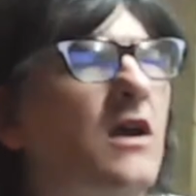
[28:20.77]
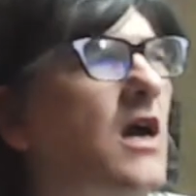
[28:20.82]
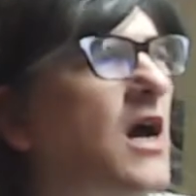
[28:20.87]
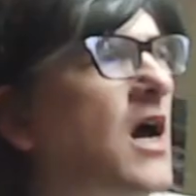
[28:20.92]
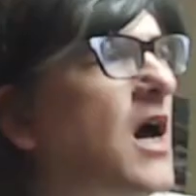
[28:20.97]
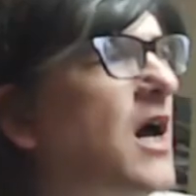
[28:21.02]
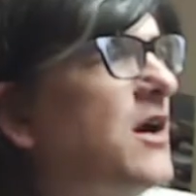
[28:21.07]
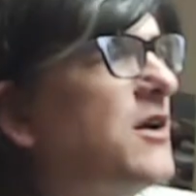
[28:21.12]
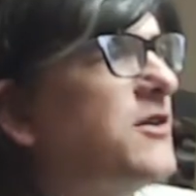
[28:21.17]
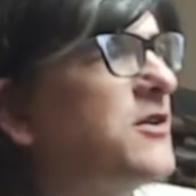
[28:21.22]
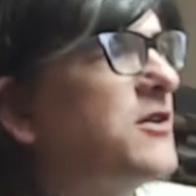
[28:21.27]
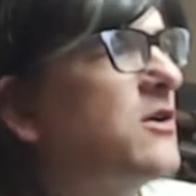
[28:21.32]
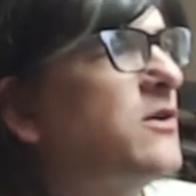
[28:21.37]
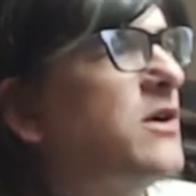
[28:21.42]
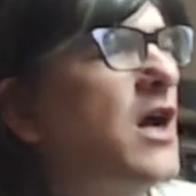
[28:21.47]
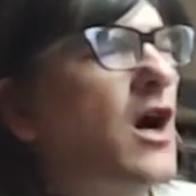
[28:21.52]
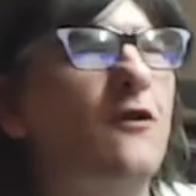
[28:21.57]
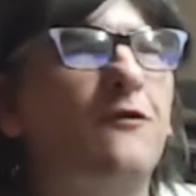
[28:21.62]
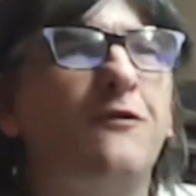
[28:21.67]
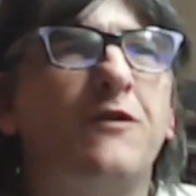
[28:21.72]
And I don't
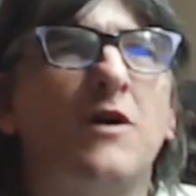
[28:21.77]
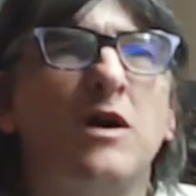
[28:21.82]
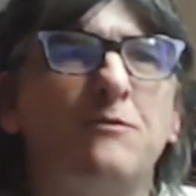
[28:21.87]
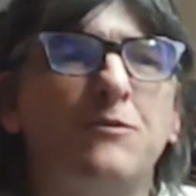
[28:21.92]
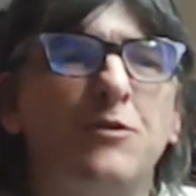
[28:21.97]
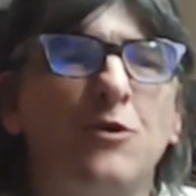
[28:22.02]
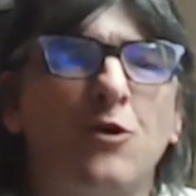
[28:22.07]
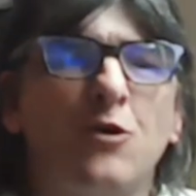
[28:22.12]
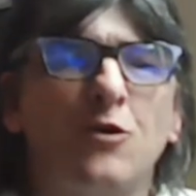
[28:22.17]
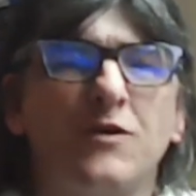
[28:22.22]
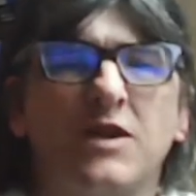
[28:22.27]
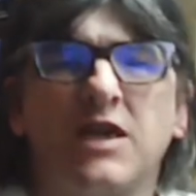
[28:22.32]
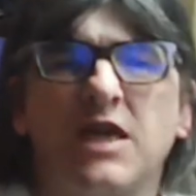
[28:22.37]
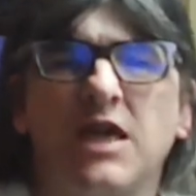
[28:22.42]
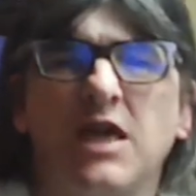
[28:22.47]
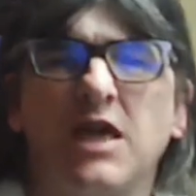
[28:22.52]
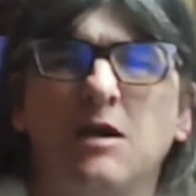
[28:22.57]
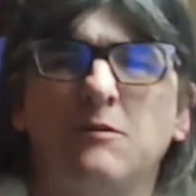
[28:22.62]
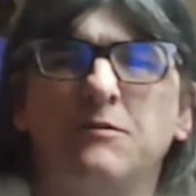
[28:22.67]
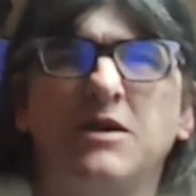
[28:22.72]
know if I bought the
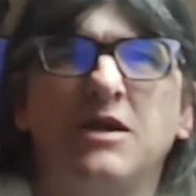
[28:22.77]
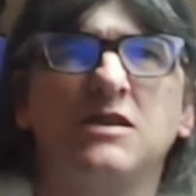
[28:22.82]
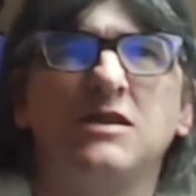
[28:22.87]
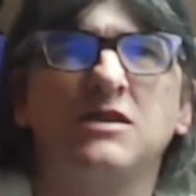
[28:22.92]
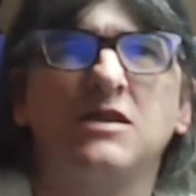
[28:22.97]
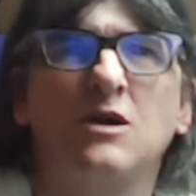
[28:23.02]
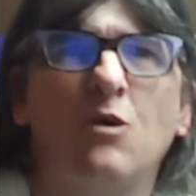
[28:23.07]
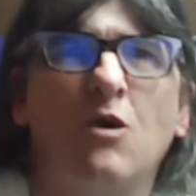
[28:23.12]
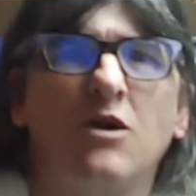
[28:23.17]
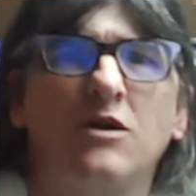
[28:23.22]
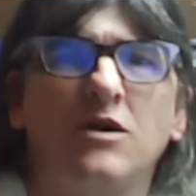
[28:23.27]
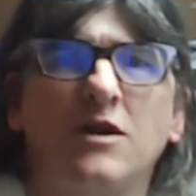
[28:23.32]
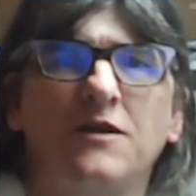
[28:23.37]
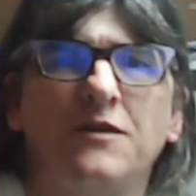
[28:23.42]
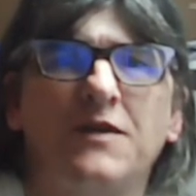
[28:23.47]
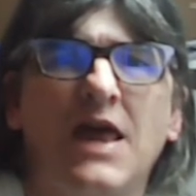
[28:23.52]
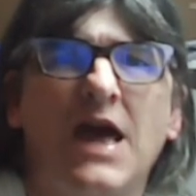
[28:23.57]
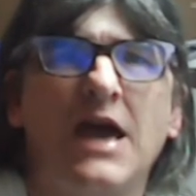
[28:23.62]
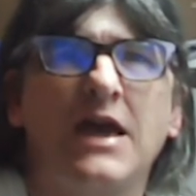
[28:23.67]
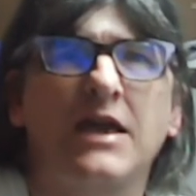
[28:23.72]
kit because I wanted
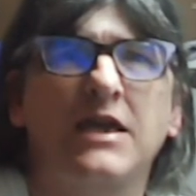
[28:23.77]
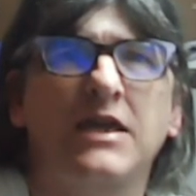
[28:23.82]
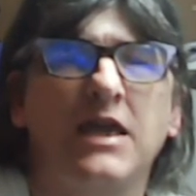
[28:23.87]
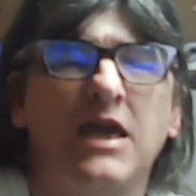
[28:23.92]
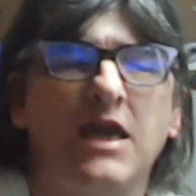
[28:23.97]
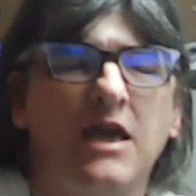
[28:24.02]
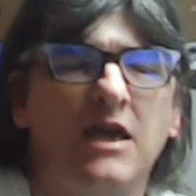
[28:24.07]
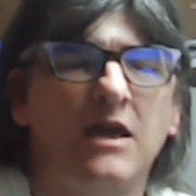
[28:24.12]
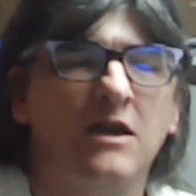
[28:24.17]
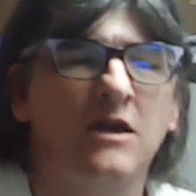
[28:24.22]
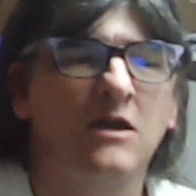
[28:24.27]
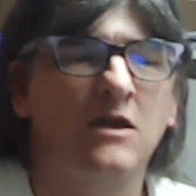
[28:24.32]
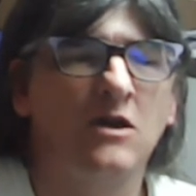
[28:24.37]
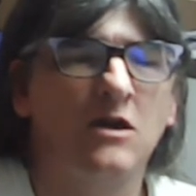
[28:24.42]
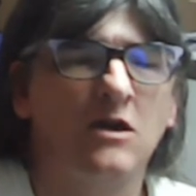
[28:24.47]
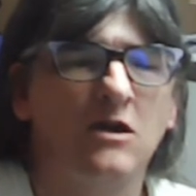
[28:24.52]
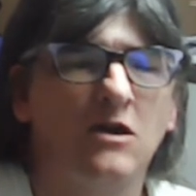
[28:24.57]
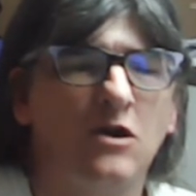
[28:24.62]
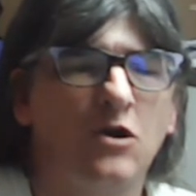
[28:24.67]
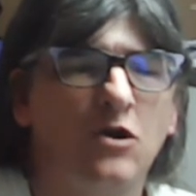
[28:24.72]
that kit,
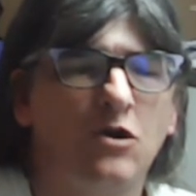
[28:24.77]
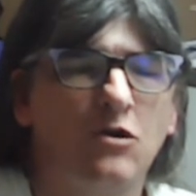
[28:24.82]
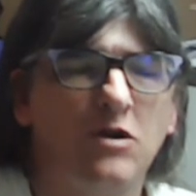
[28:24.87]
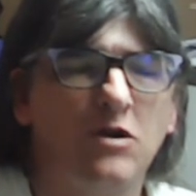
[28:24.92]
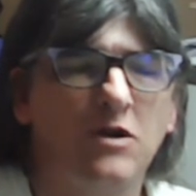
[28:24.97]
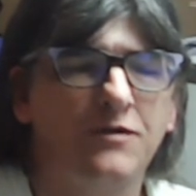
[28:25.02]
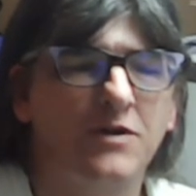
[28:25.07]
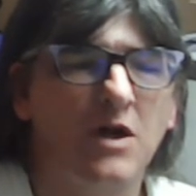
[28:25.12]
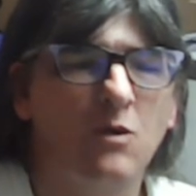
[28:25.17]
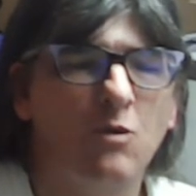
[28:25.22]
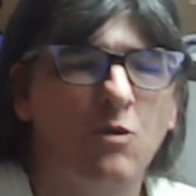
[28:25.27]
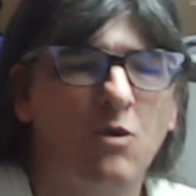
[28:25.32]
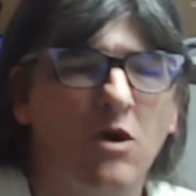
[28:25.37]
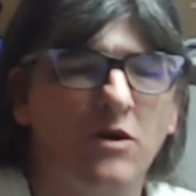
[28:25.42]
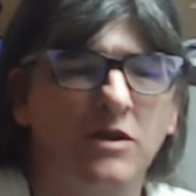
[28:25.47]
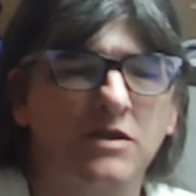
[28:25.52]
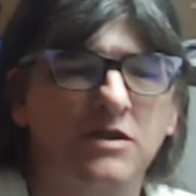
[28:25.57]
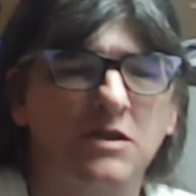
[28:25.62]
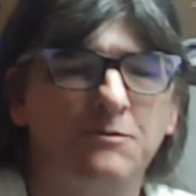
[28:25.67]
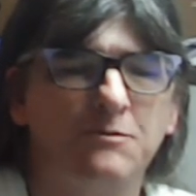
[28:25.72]
or if I
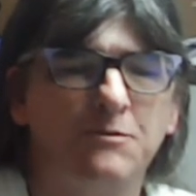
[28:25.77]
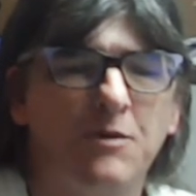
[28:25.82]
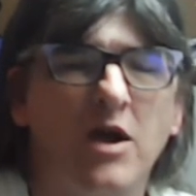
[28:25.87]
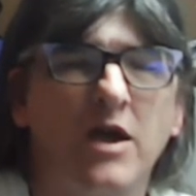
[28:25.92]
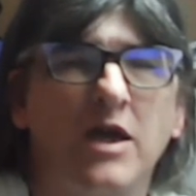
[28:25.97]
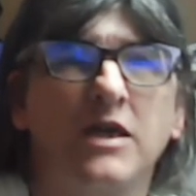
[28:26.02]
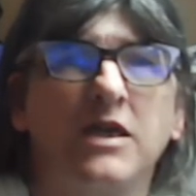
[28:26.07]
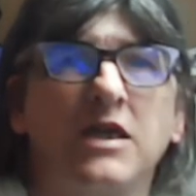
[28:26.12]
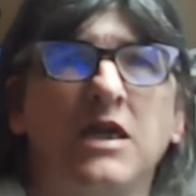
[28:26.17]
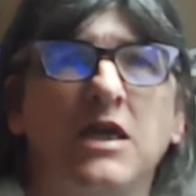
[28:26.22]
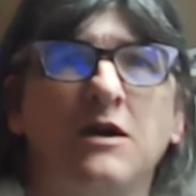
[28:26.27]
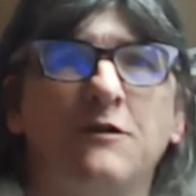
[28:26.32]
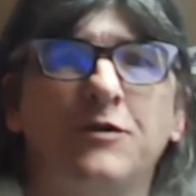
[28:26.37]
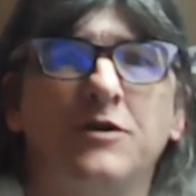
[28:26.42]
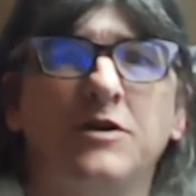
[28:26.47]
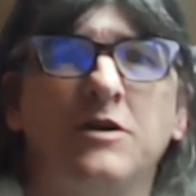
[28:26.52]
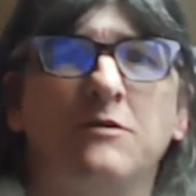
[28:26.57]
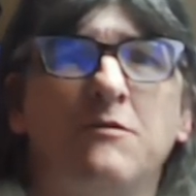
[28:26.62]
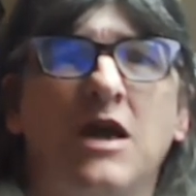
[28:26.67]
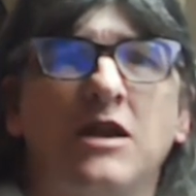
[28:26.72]
wanted to buy a kit
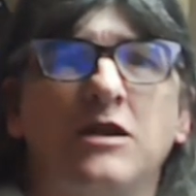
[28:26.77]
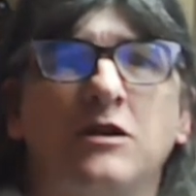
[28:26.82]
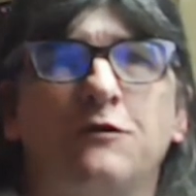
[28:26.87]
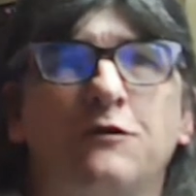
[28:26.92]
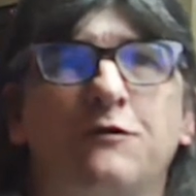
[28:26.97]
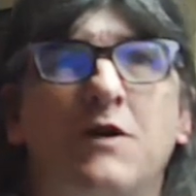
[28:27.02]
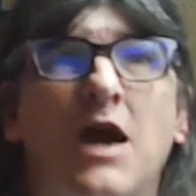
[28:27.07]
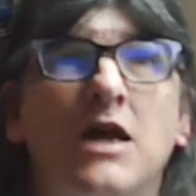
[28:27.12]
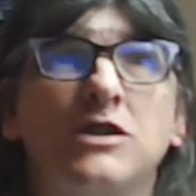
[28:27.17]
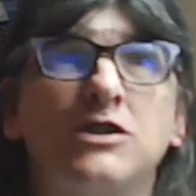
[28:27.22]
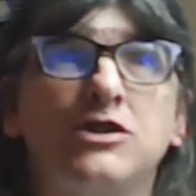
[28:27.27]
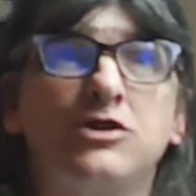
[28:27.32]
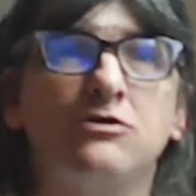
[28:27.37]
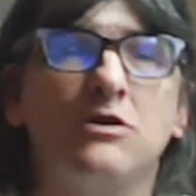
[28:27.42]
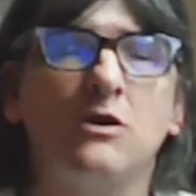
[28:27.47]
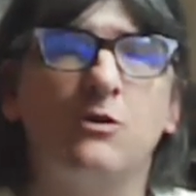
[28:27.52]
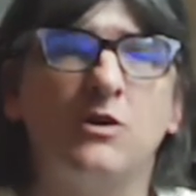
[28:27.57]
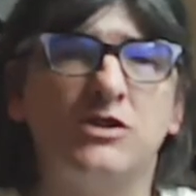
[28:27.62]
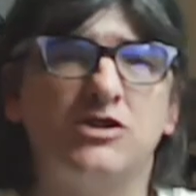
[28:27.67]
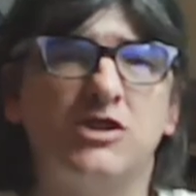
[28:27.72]
from the
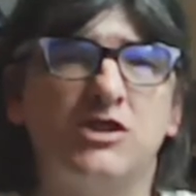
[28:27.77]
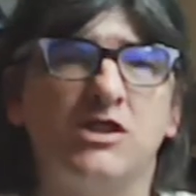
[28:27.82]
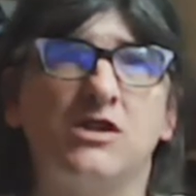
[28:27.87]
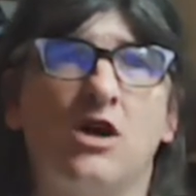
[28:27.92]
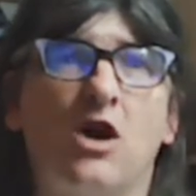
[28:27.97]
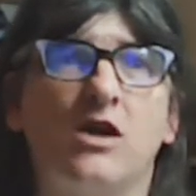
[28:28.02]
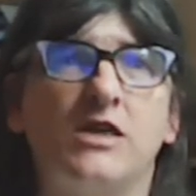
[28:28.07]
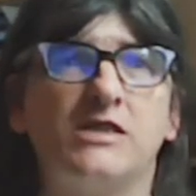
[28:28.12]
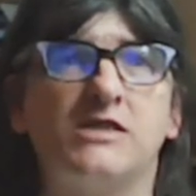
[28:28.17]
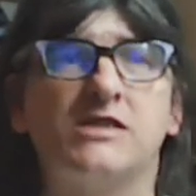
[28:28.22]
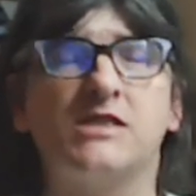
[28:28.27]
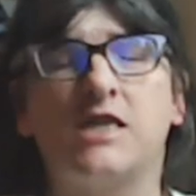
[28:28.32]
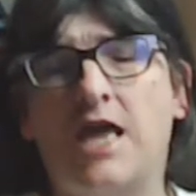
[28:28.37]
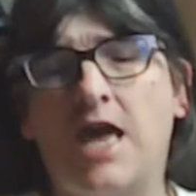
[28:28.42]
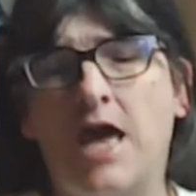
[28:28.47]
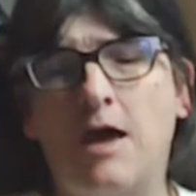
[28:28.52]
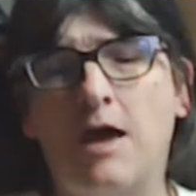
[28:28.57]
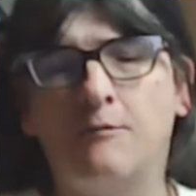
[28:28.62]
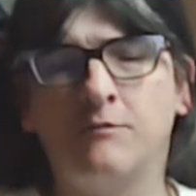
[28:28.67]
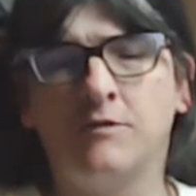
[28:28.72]
manufacturer, which is
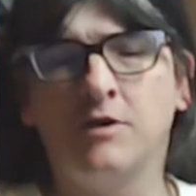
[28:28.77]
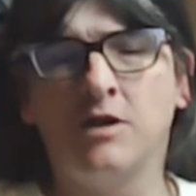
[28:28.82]
ICM.